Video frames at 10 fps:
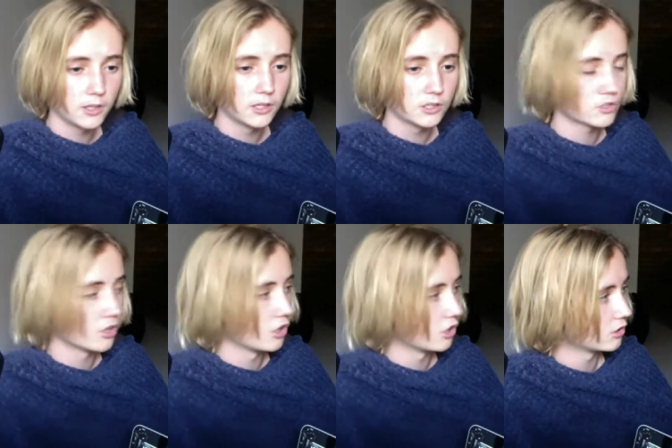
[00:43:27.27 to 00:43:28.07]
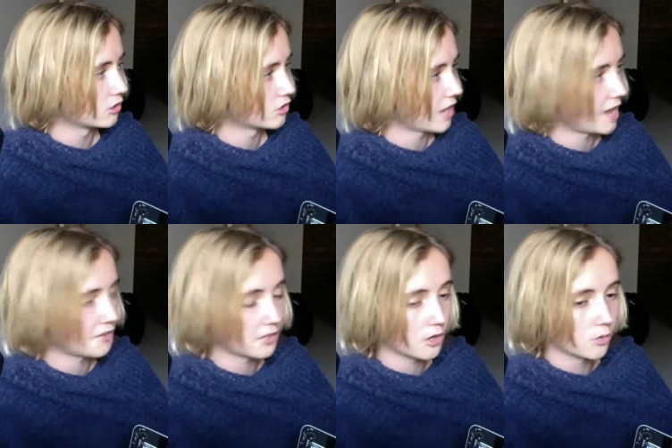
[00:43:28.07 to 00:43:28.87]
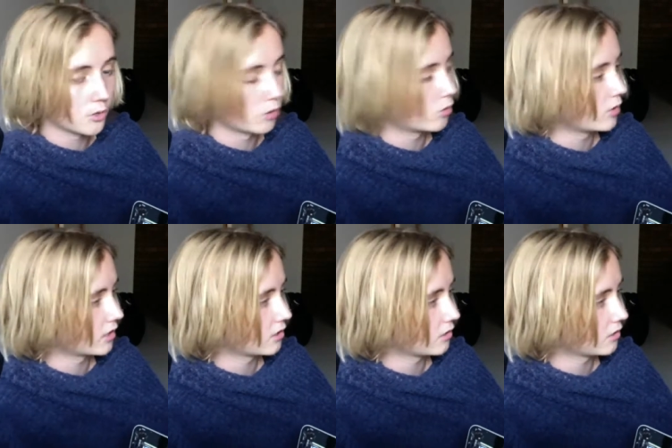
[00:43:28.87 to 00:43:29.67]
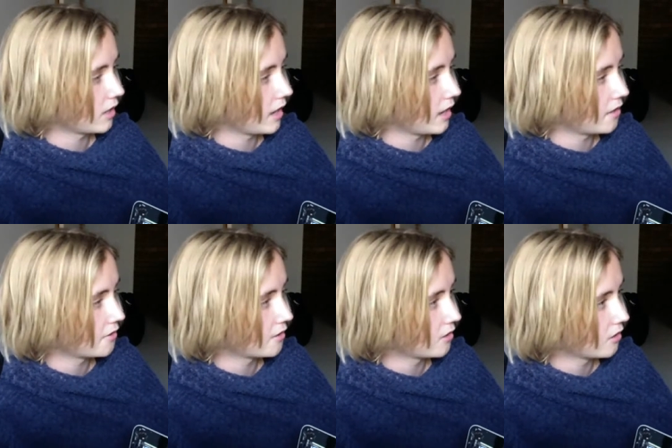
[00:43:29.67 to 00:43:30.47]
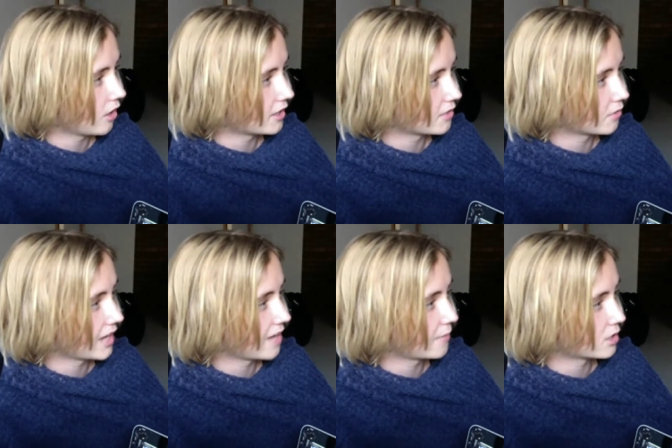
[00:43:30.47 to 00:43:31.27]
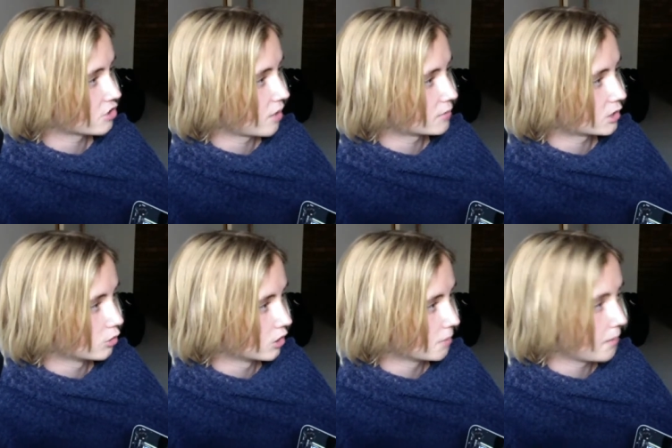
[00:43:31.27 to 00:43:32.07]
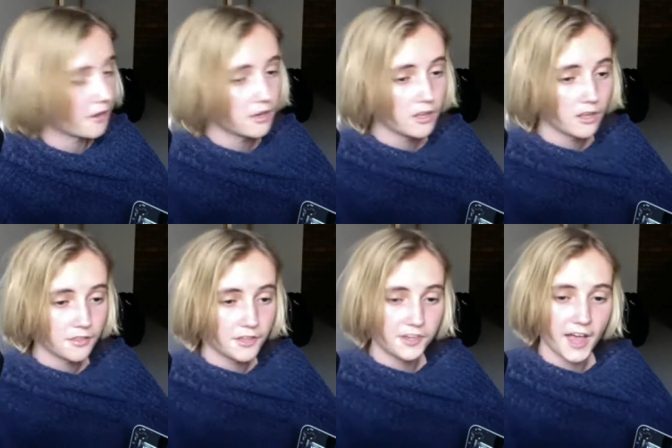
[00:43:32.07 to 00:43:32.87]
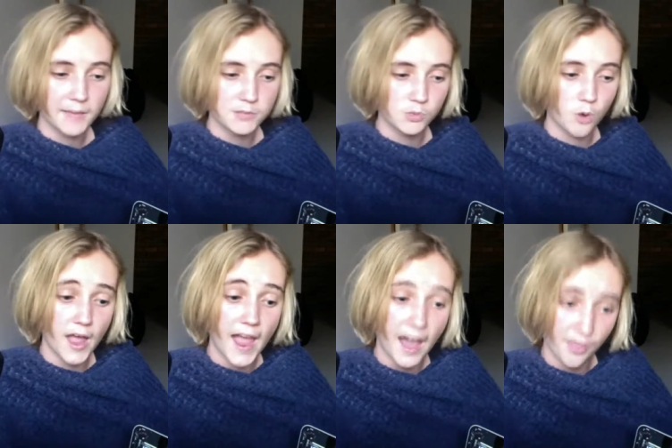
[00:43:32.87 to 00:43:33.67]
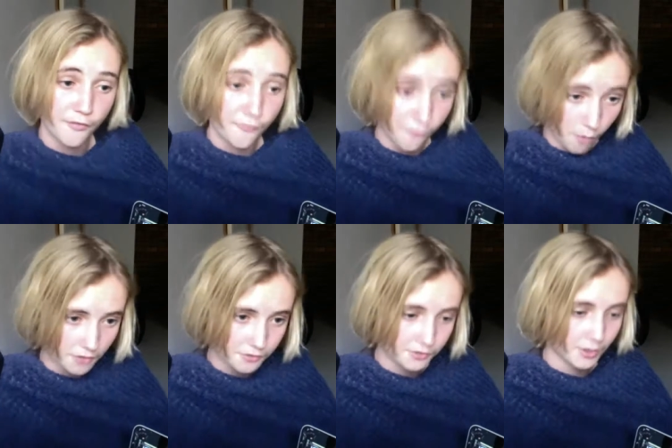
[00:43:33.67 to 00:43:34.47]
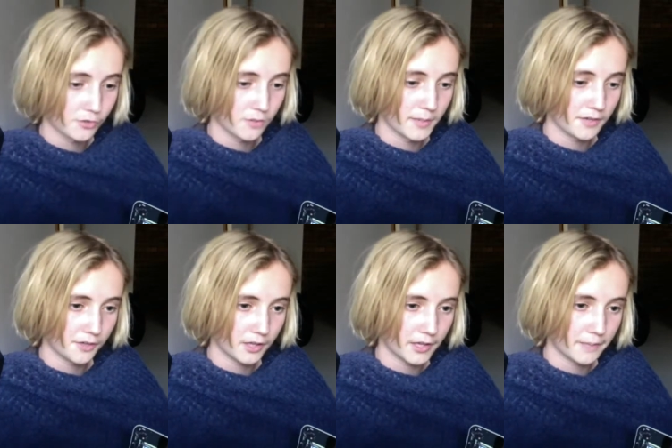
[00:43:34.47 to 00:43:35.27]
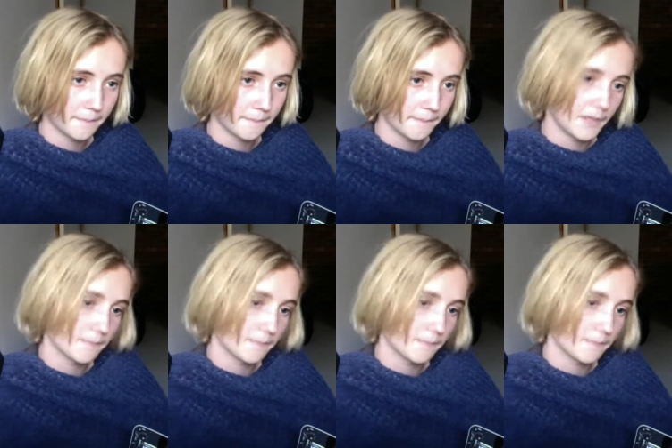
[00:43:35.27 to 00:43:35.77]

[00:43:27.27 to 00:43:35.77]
so because I had to go real quick and I didn't really have much time to look, but the tapes were out the front, so I saw them instantly. Yeah.